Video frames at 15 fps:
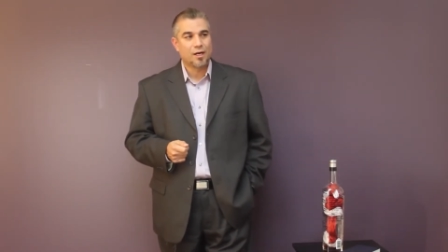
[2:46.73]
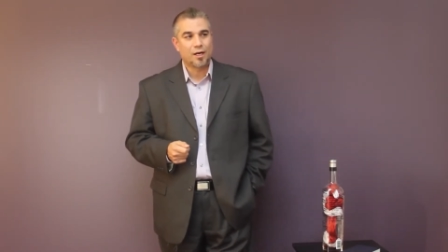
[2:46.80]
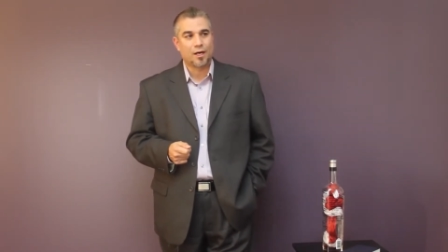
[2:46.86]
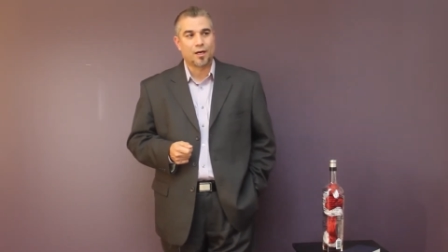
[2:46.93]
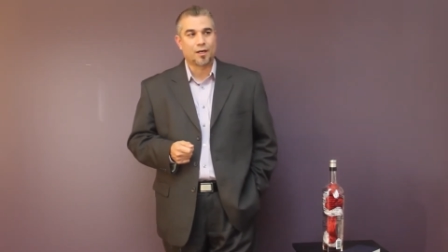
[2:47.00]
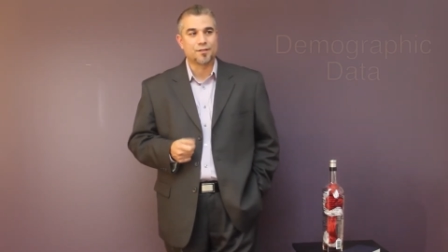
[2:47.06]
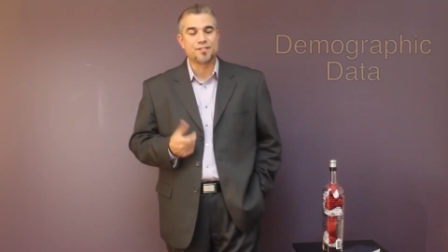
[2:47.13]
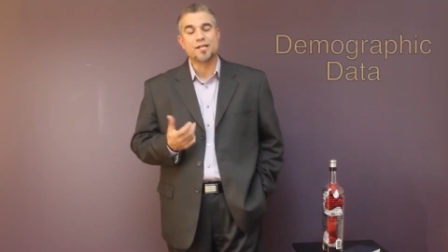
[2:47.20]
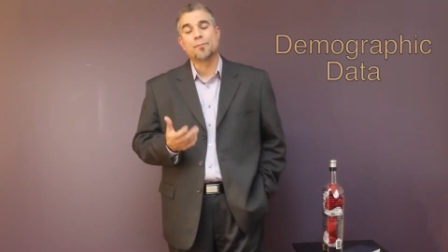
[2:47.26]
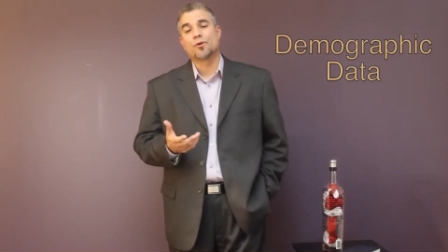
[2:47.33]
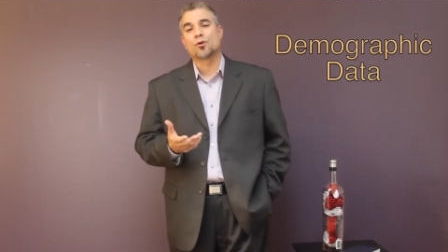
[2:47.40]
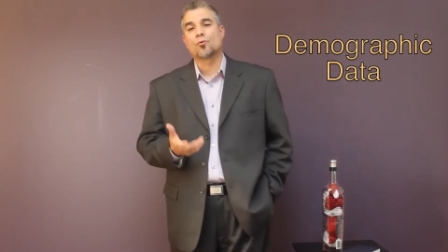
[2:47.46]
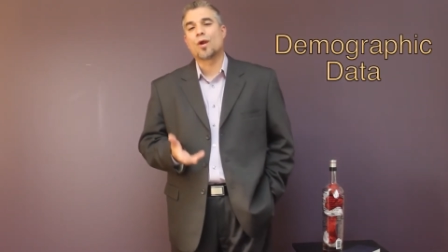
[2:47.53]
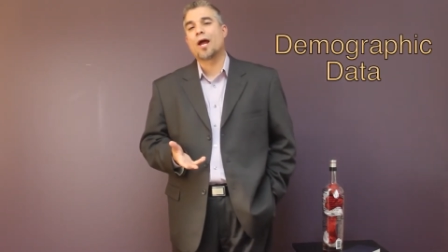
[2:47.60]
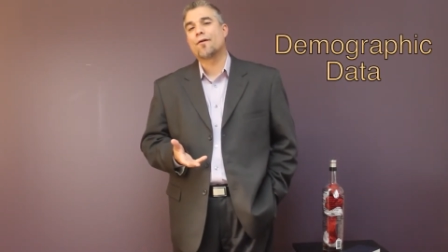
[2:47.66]

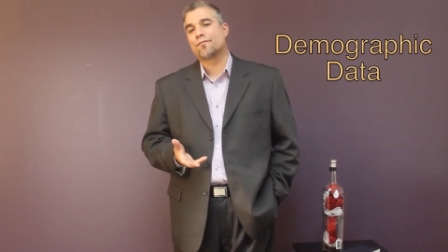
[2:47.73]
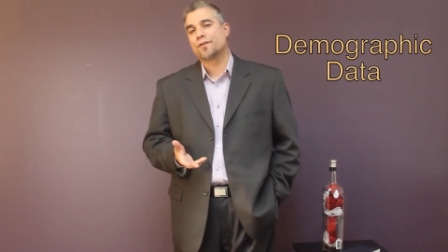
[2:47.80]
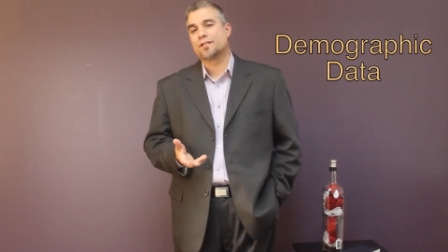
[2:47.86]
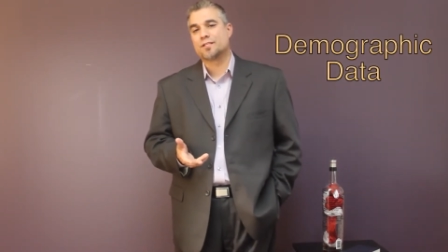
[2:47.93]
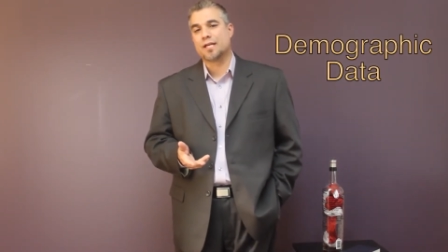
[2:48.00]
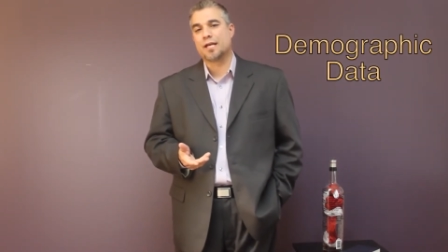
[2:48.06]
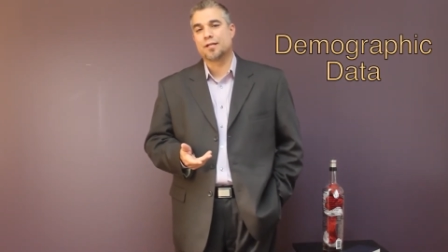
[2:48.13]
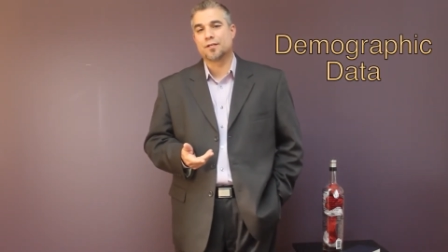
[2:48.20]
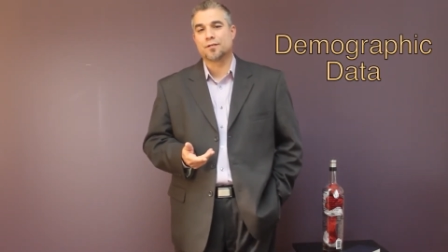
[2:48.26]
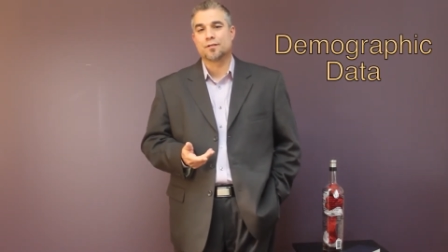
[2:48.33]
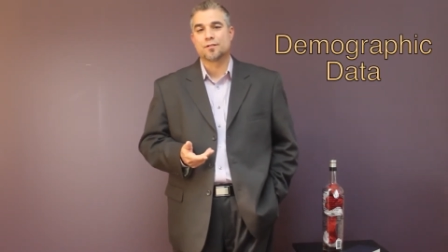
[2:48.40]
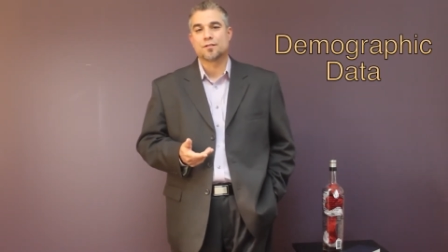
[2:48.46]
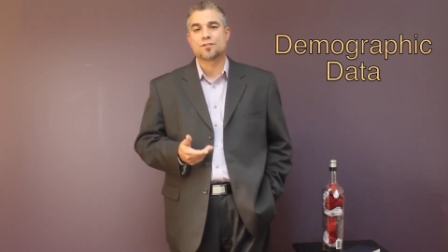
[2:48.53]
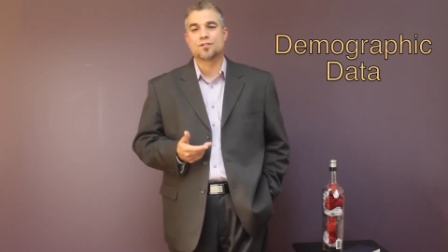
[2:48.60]
demographic data,